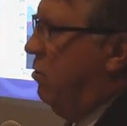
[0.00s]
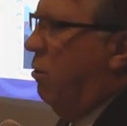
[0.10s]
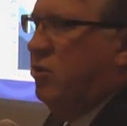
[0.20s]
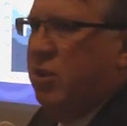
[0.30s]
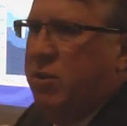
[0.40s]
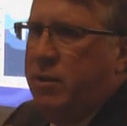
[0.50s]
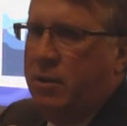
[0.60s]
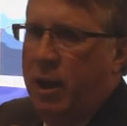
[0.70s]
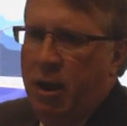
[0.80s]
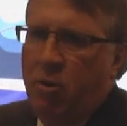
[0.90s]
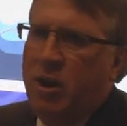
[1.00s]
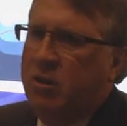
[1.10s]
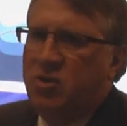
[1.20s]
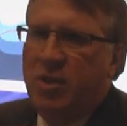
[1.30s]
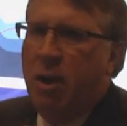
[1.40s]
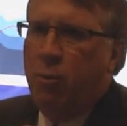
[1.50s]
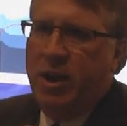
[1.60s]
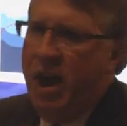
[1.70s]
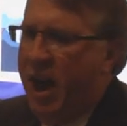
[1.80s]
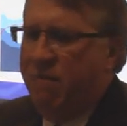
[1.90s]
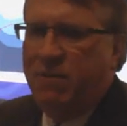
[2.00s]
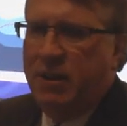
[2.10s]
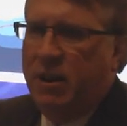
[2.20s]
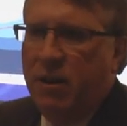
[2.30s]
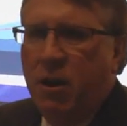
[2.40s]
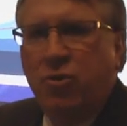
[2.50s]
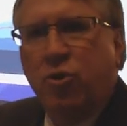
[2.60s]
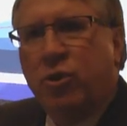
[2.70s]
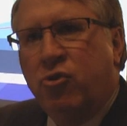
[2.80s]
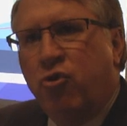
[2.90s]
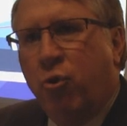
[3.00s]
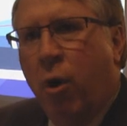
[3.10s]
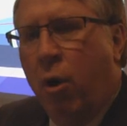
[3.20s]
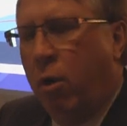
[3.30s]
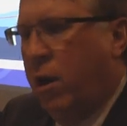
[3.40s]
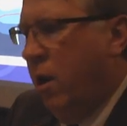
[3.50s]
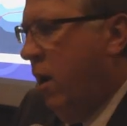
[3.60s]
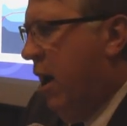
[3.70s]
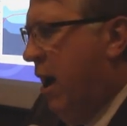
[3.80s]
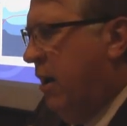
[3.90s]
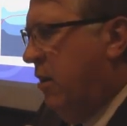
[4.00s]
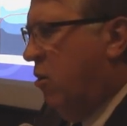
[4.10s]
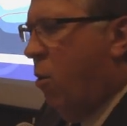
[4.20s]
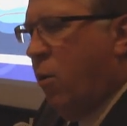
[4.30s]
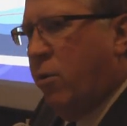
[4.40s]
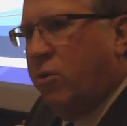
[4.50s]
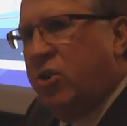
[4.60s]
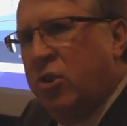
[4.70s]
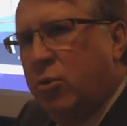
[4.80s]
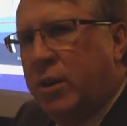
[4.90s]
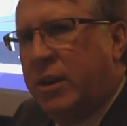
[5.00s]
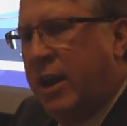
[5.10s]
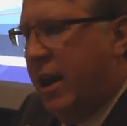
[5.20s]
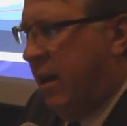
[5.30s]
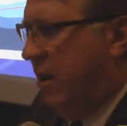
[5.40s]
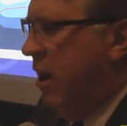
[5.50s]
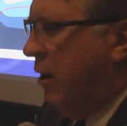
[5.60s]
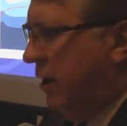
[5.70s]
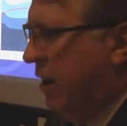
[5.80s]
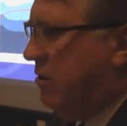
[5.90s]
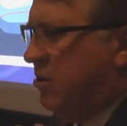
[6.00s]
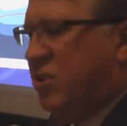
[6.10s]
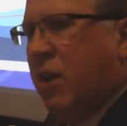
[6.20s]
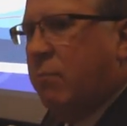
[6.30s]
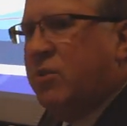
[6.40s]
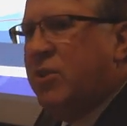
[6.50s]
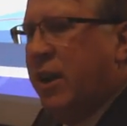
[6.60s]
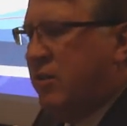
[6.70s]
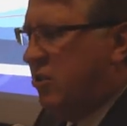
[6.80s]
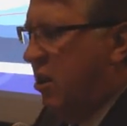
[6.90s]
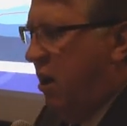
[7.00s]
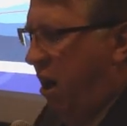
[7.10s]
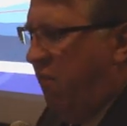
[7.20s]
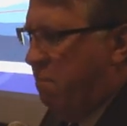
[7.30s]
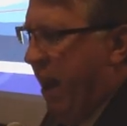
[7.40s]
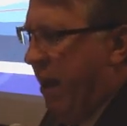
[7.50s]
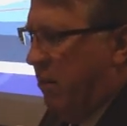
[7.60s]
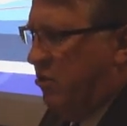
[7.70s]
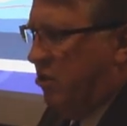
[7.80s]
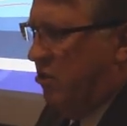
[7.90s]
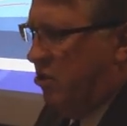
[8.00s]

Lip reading: Those are the areas that we have to get under control in order to, again, get to some sense of balance